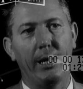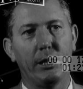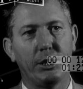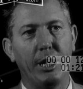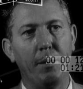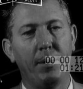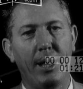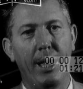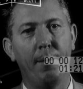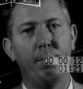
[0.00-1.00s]
At the same
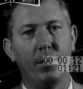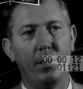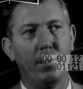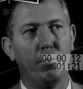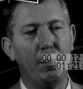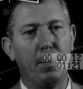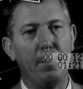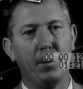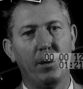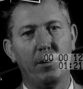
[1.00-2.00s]
time, uh, we
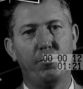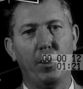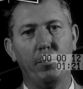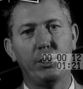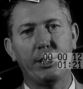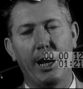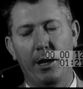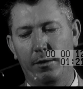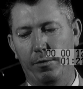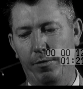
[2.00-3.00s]
people from the
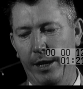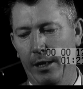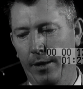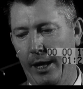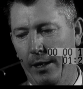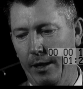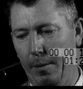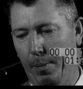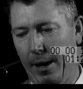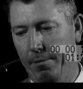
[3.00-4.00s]
South feel that
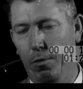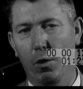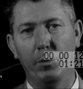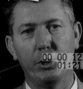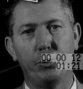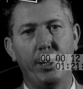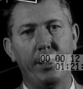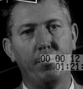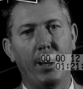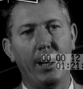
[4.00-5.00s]
the platform is
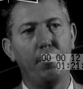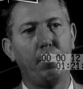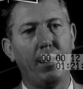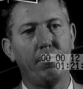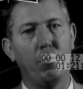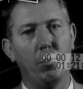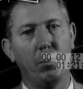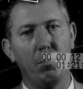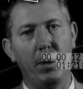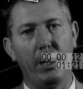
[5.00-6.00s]
written by the
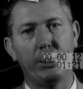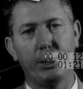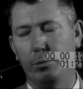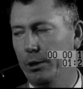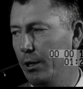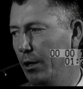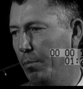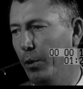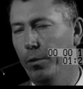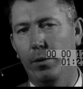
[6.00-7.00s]
platform committee subject to
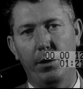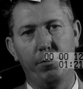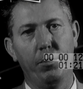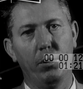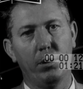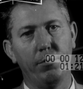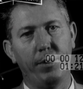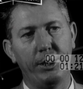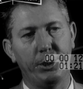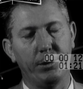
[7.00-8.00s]
the approval of the full
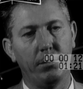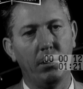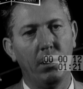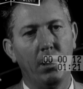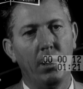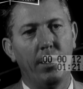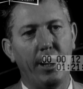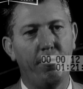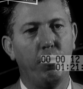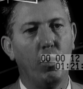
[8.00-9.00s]
convention.
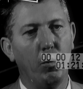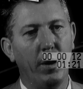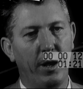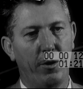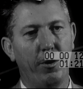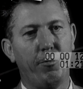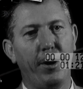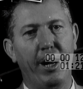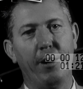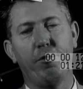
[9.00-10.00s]
Therefore, we are
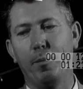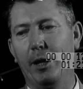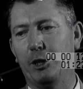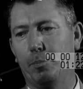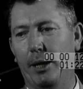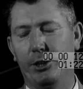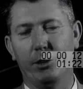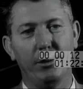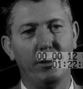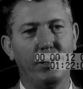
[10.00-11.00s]
refraining from any
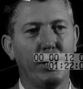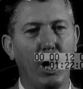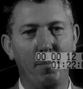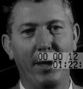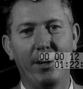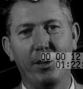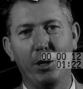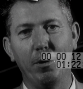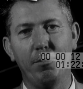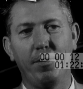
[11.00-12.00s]
special uh, comment
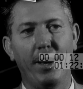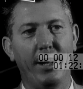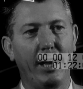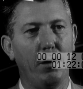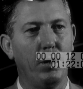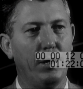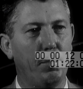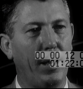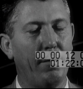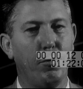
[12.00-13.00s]
until we find out what
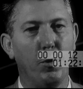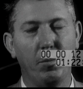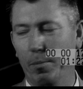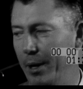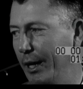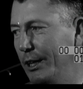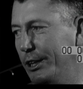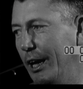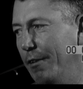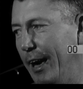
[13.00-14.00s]
the platform committee
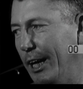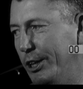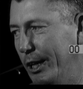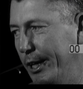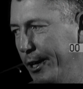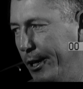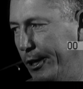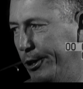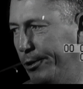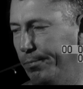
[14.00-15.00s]
itself actually does.